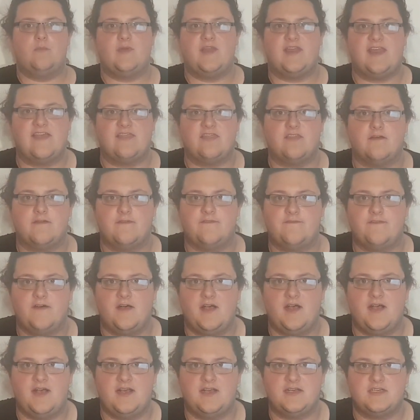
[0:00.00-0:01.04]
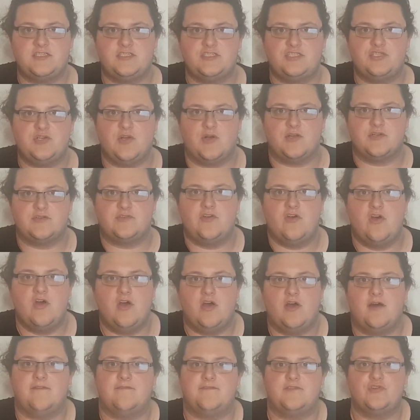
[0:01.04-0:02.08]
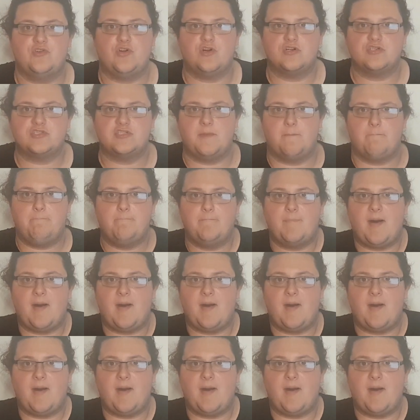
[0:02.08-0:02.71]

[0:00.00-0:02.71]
we get the first shot of Dr.